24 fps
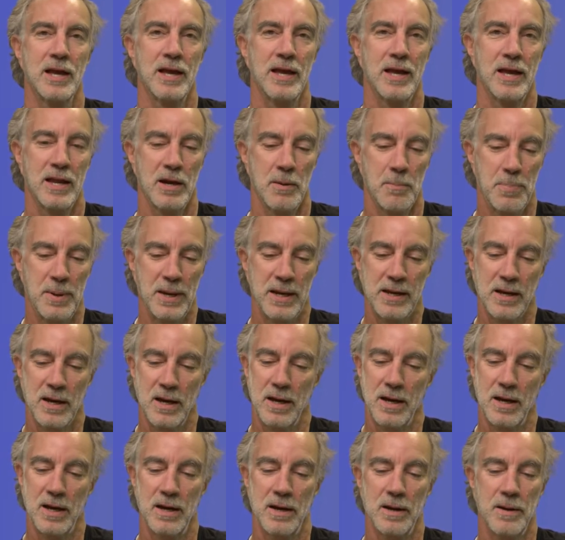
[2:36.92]
and a big
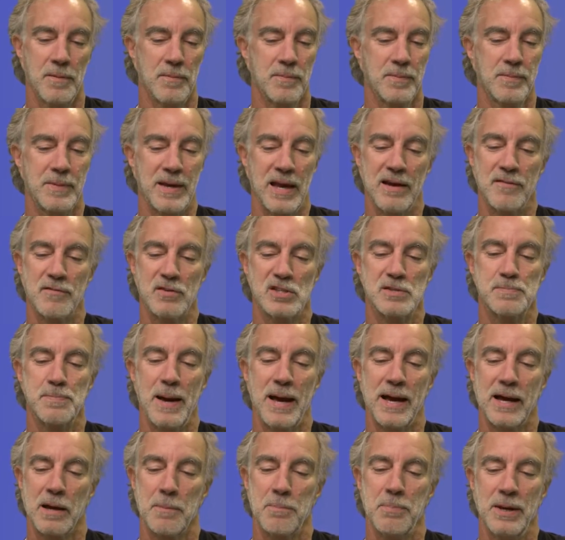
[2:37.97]
uh, canvas
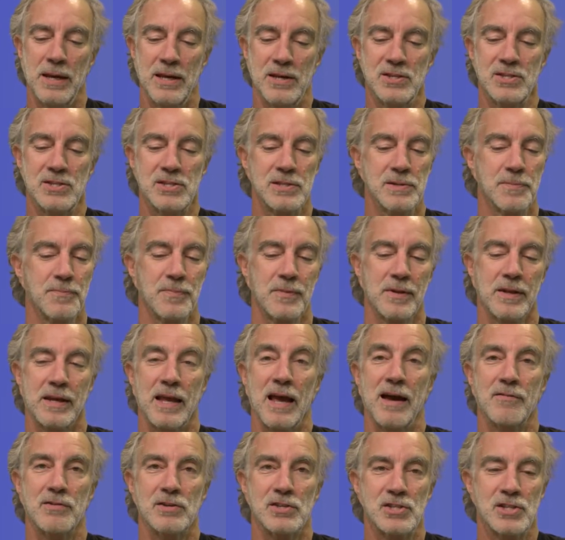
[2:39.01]
bag apiece,
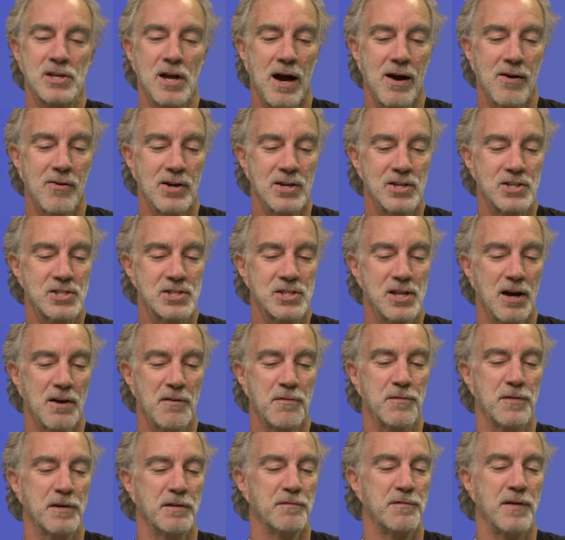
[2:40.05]
Gavin's college
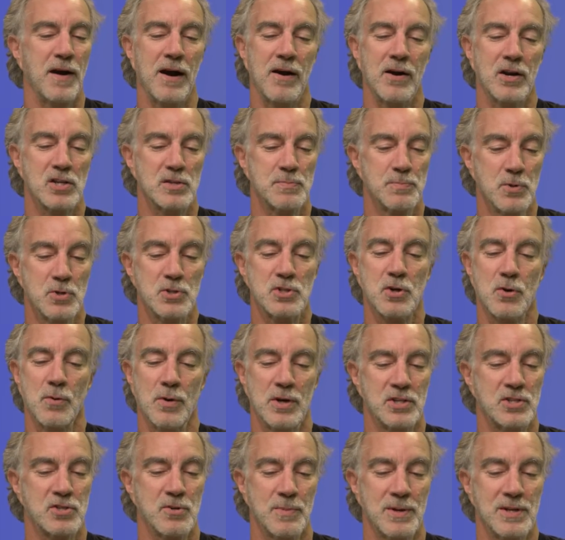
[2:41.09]
stuff, and various musical
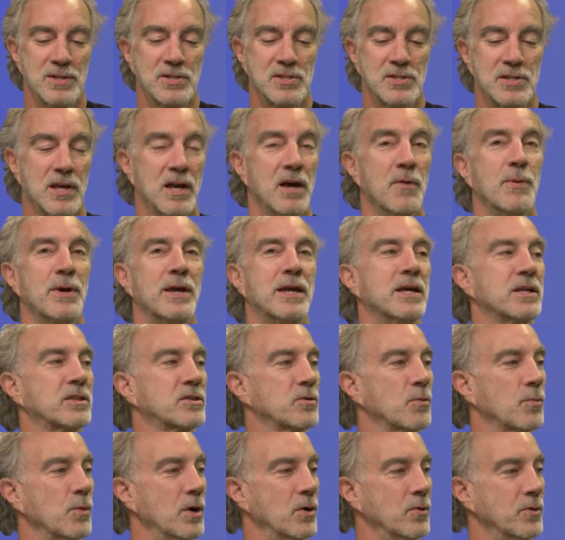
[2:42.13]
instruments, and we hit
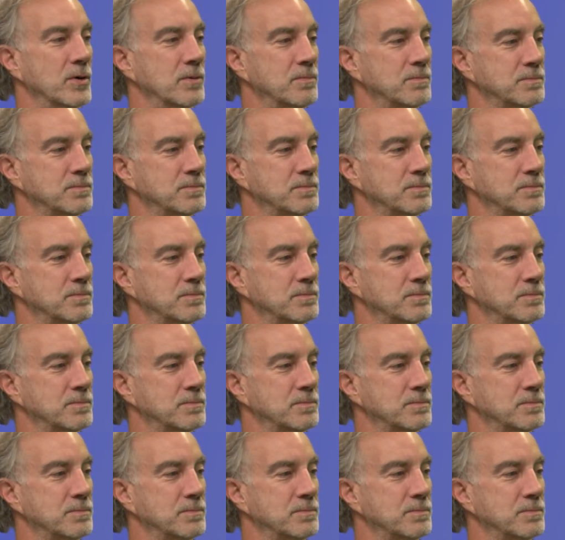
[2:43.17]
the road.